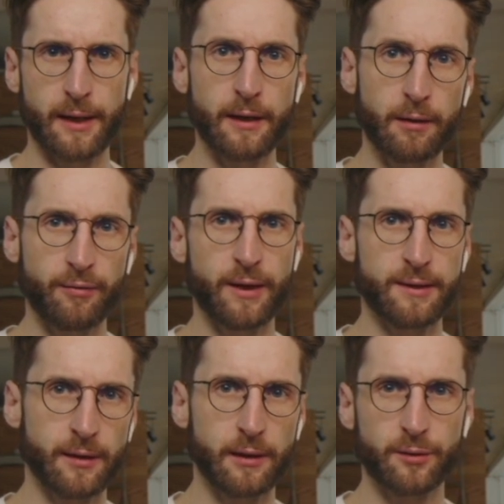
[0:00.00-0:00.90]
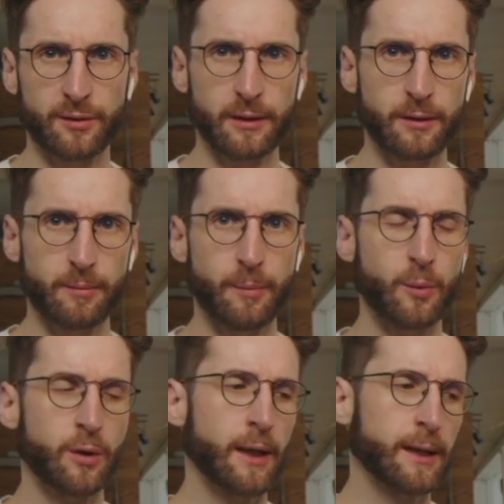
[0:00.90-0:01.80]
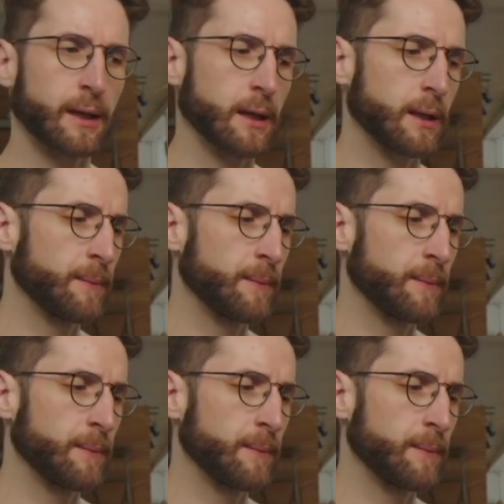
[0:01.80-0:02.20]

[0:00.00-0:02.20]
interface that looks a little bit more like Tana?